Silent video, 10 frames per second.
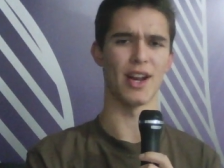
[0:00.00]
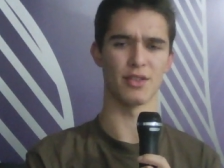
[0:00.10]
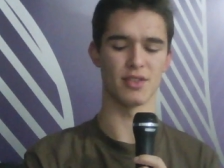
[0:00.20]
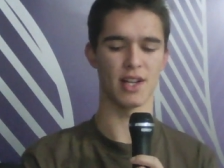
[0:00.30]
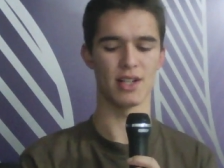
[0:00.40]

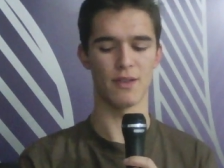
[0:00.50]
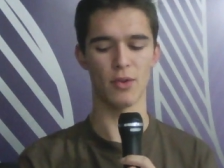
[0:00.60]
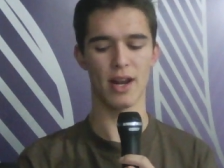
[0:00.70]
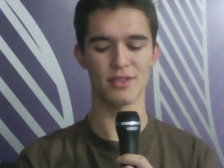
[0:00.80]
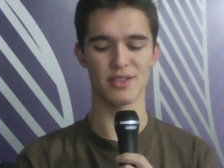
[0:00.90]
exercise. If
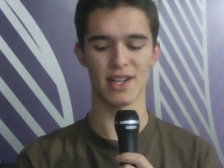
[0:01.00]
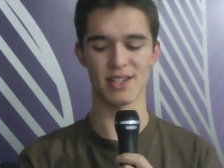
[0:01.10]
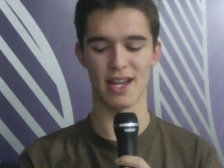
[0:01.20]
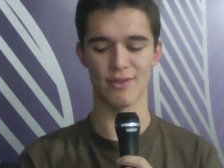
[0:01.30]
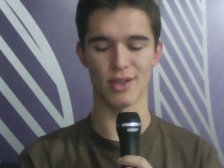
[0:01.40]
you're
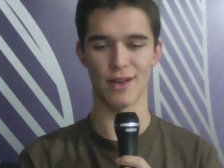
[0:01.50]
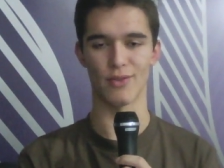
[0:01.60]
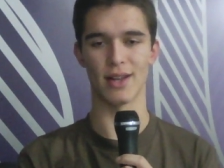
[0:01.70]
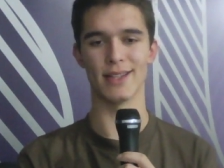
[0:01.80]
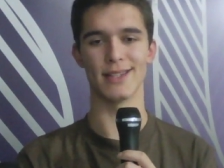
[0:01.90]
exercising every day
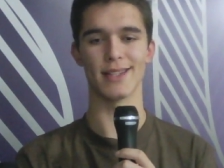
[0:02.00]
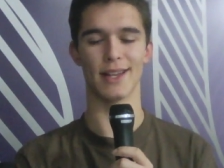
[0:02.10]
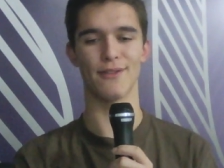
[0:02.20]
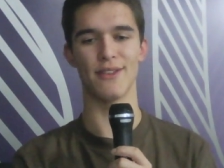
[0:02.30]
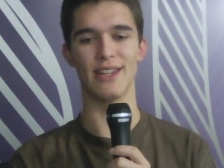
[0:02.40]
for at least
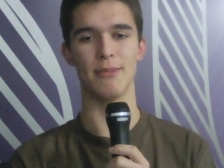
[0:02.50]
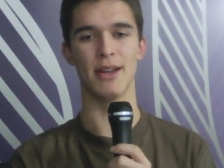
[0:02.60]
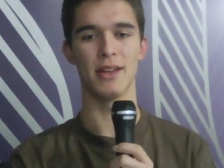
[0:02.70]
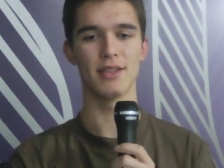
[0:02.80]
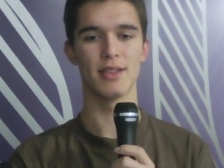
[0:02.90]
like 15
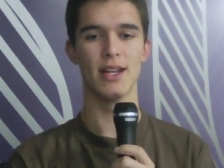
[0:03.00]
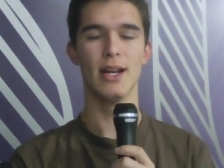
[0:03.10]
minutes,